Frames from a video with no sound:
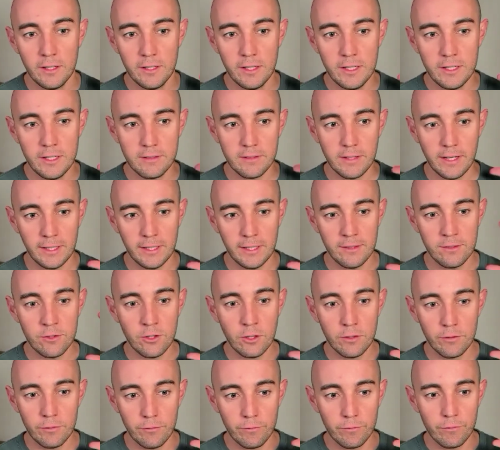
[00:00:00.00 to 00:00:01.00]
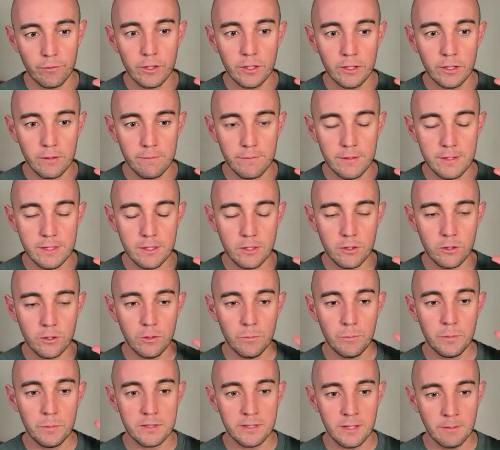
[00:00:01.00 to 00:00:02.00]
it's like it's not really
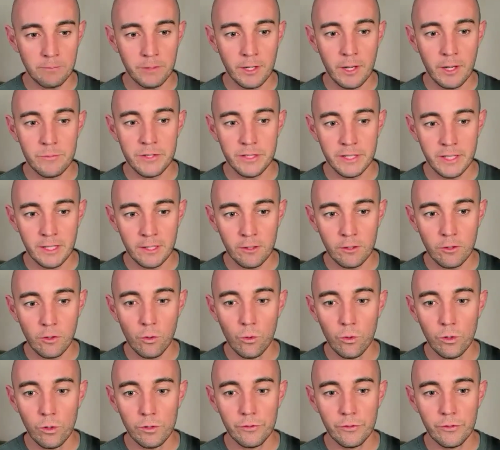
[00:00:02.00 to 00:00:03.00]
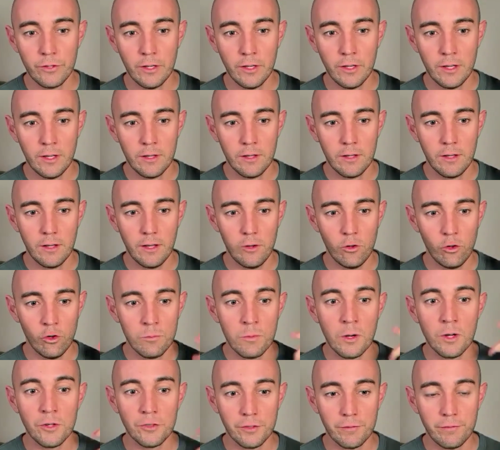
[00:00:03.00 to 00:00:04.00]
physical, but sometimes it can cause
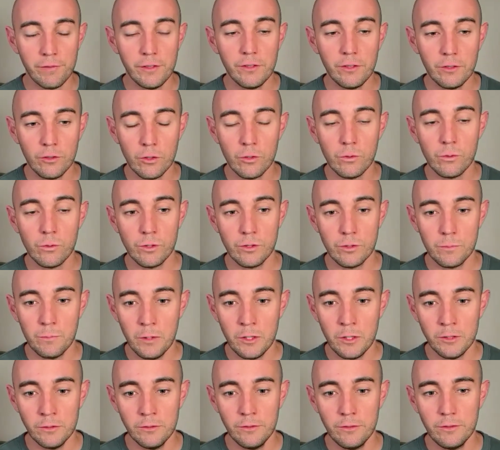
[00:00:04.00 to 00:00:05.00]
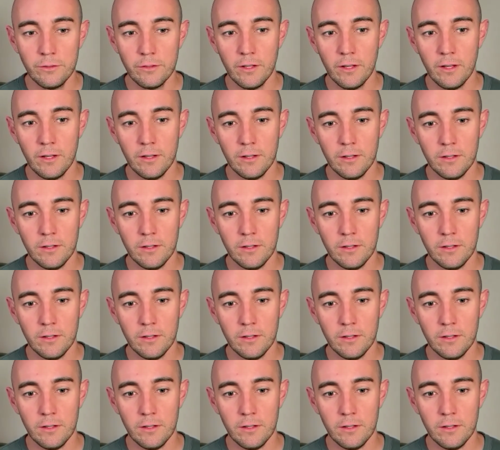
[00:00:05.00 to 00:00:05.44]
almost a physical response.